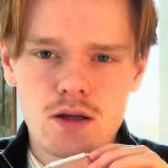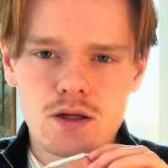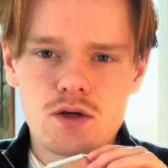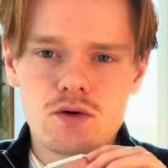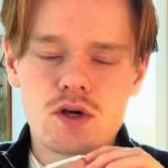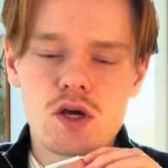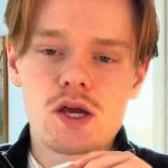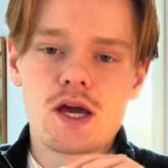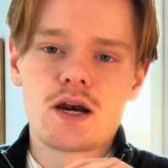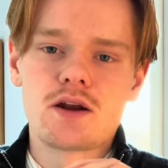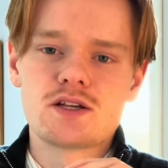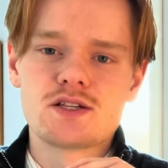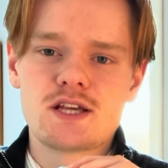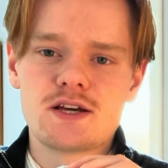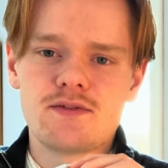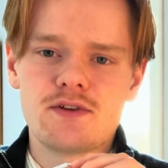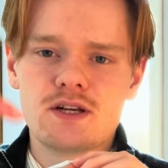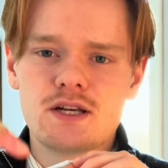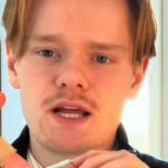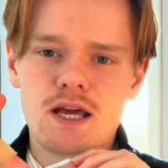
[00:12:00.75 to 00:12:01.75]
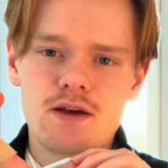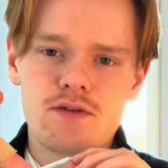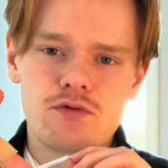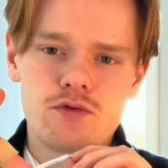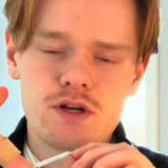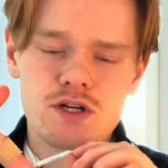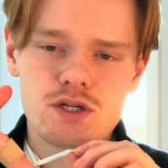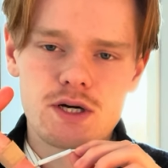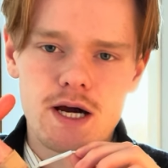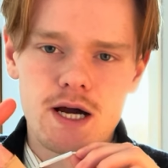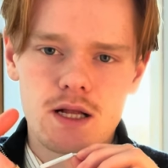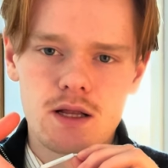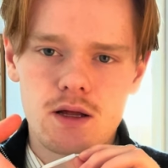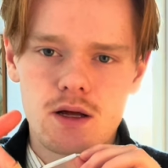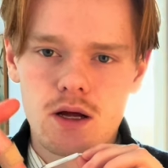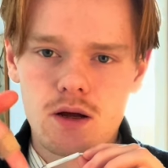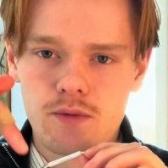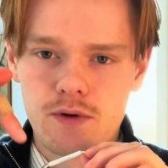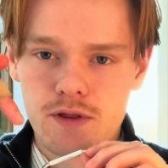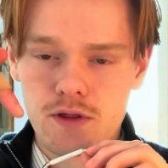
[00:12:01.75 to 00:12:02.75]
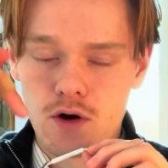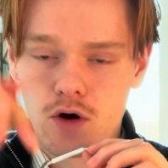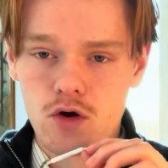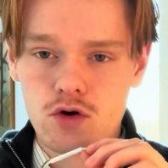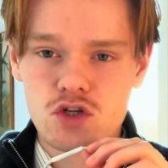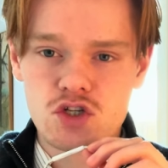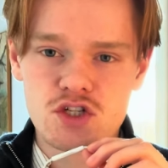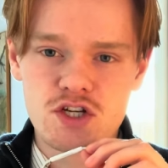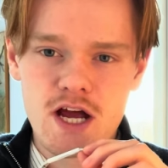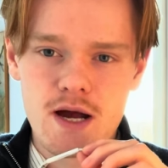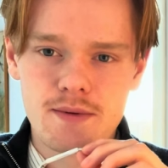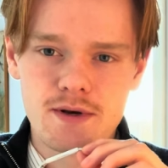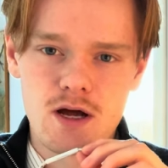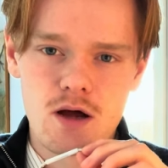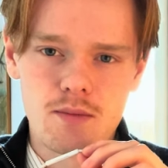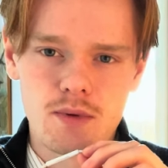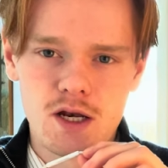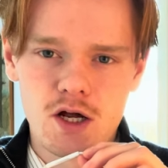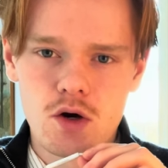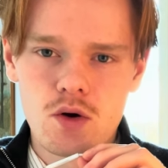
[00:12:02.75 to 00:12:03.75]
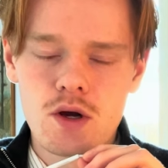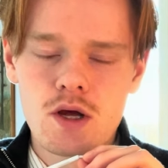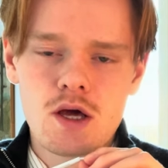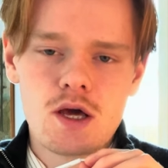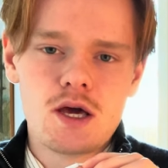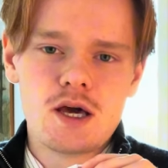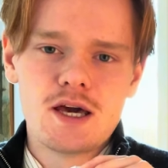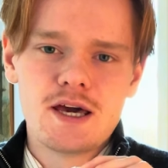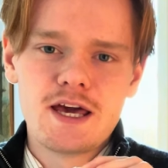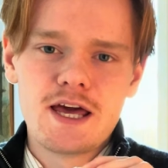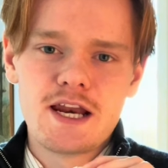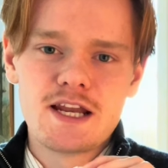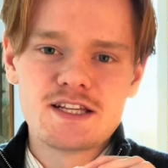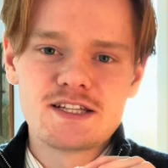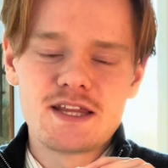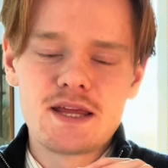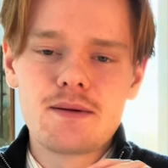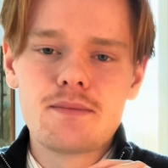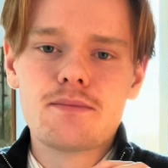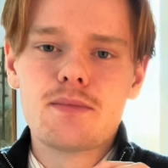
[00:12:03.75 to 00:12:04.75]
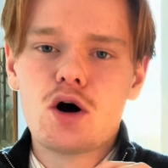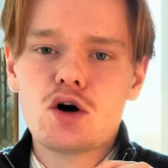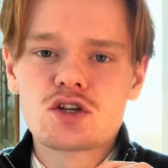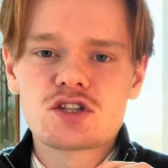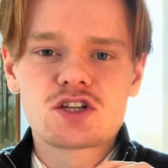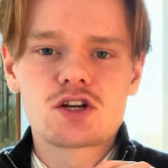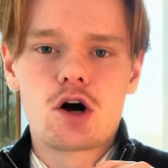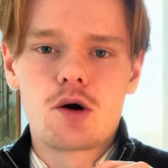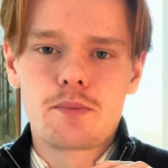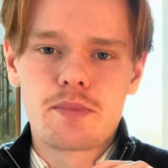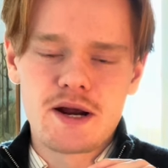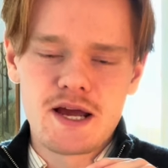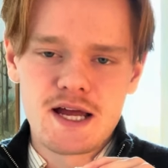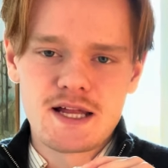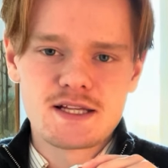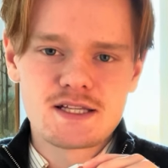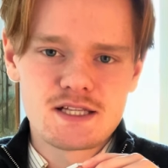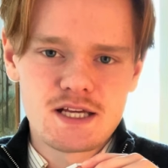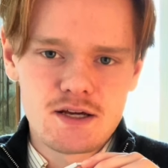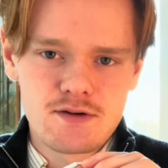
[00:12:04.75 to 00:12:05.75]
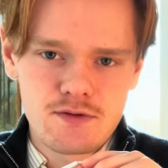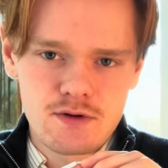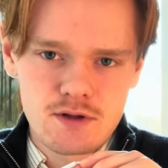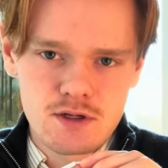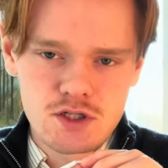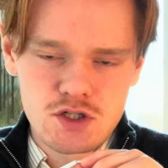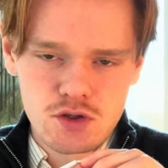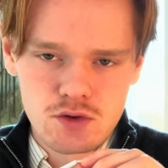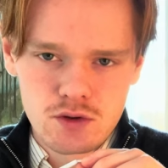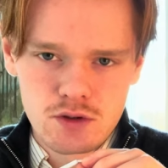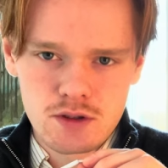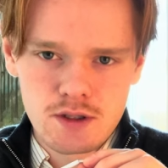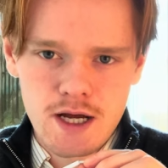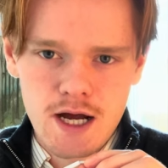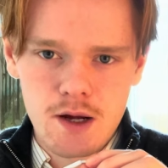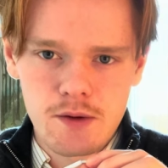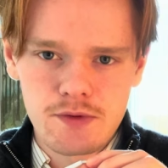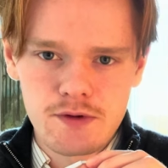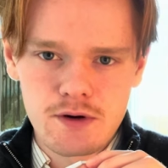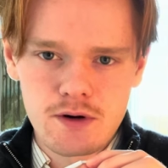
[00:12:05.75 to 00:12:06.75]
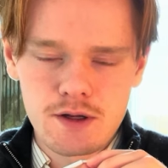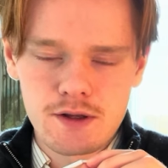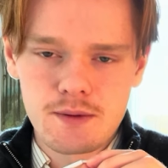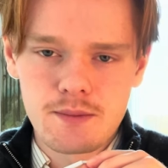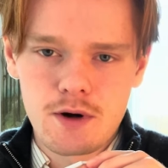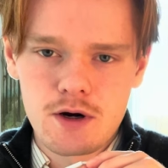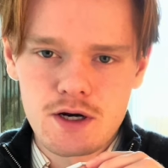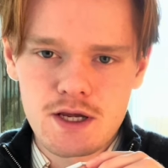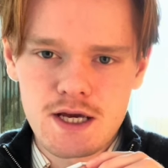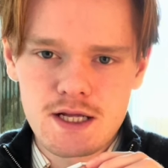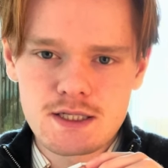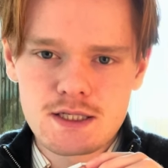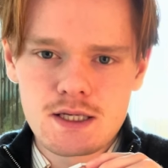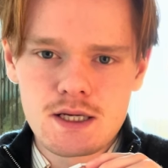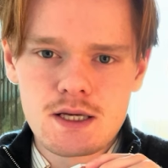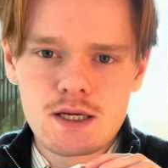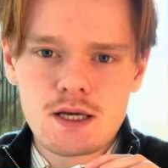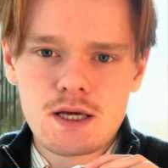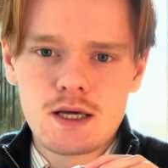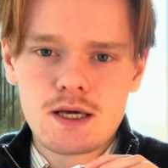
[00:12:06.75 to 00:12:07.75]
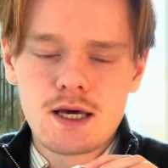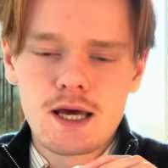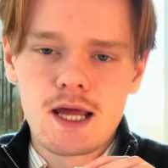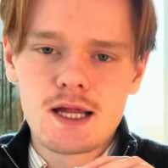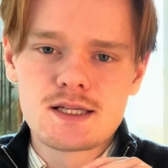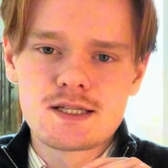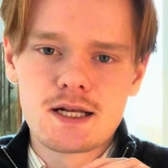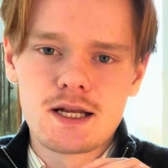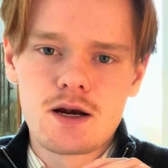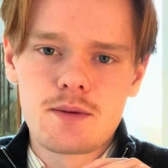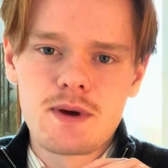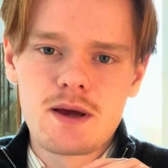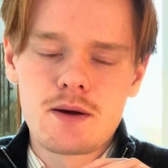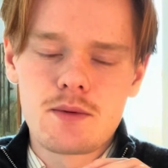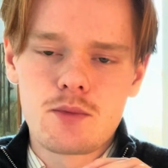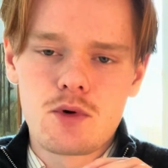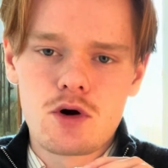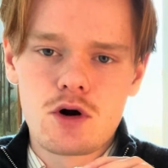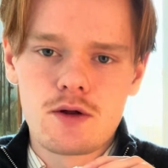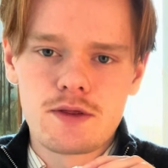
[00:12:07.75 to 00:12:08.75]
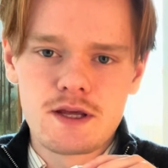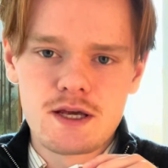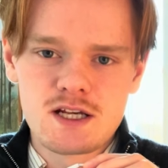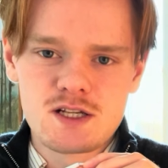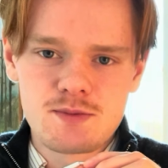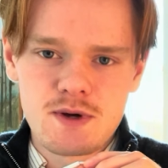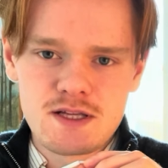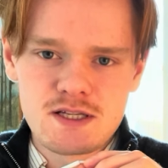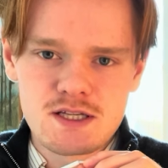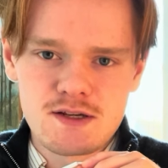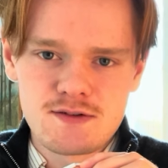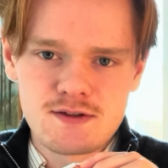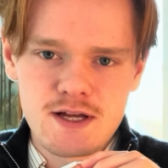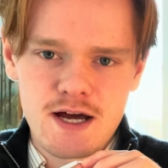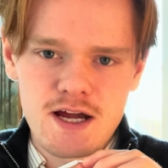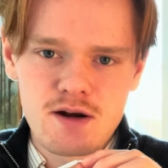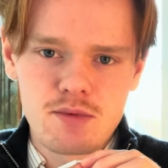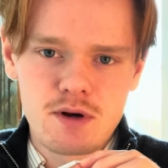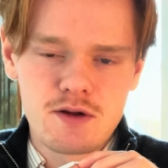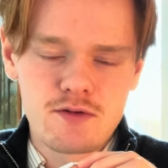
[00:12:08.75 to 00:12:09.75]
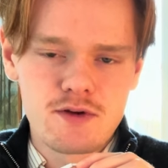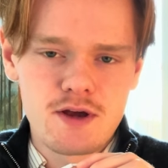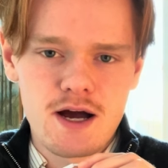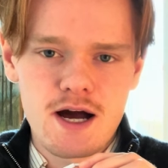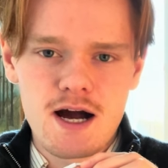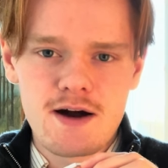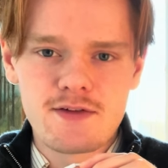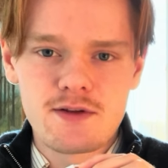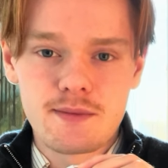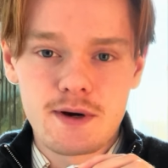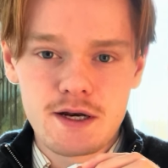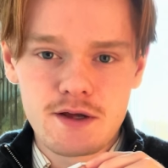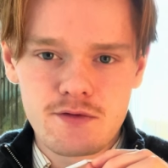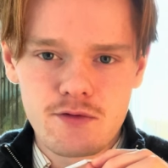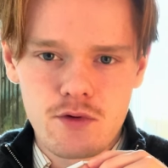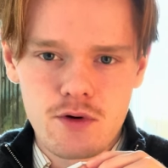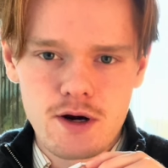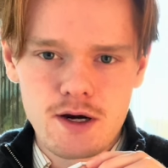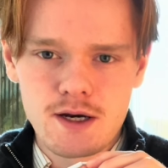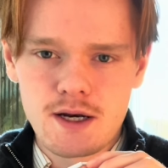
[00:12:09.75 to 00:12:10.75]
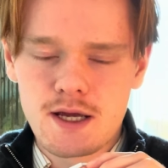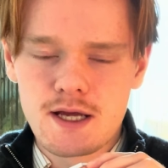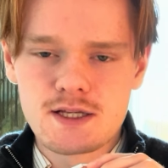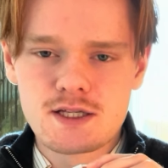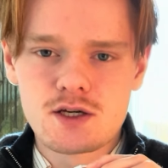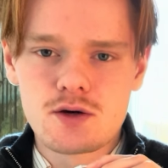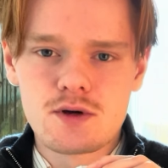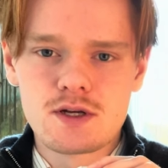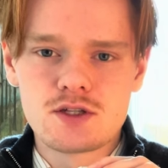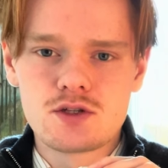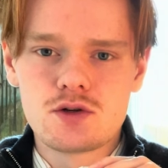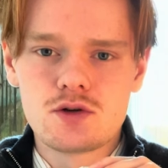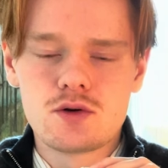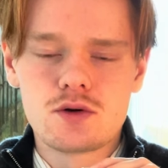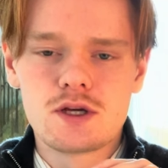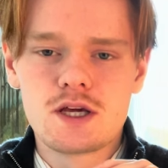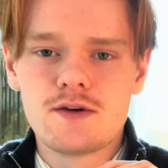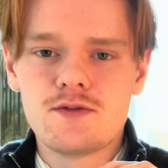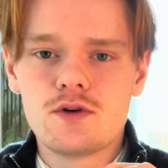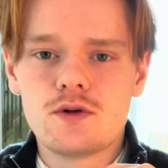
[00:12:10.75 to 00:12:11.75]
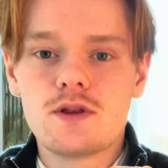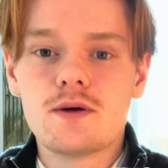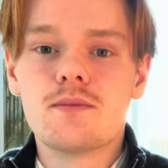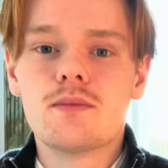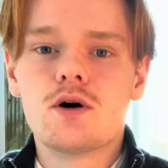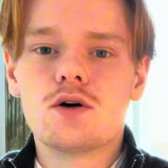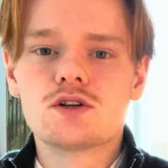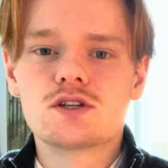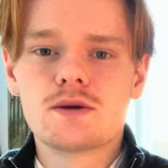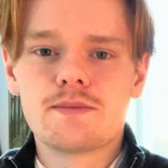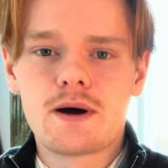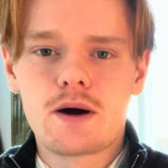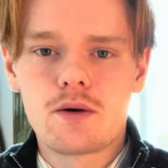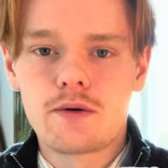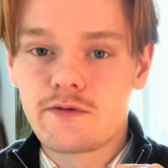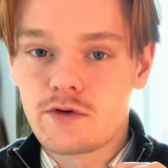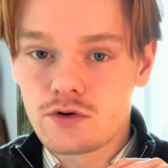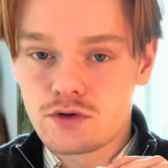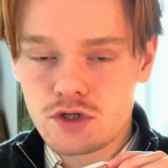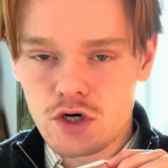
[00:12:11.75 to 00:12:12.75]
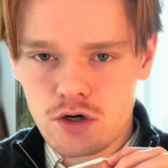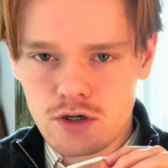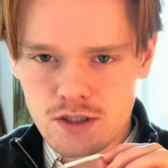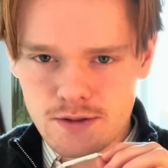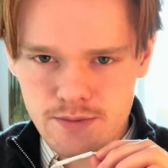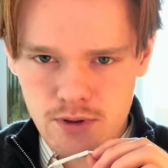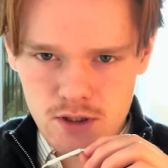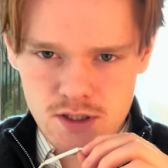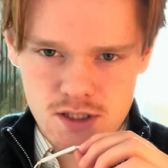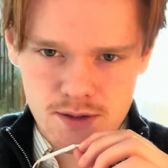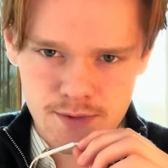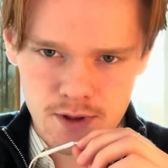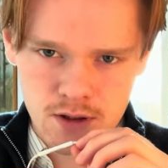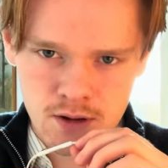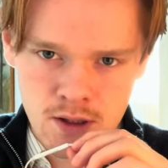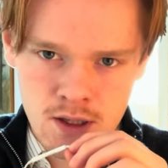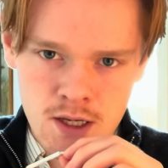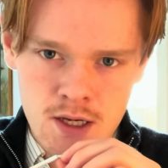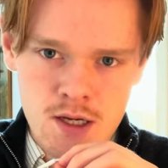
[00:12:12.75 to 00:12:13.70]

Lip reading: You can get a 7-day free trial with OddsJam down below. It is the most comprehensive tool out there in the market. It's a little bit more on the expensive side, but if you have the money for it, it's going to give you the most amount of returns possible.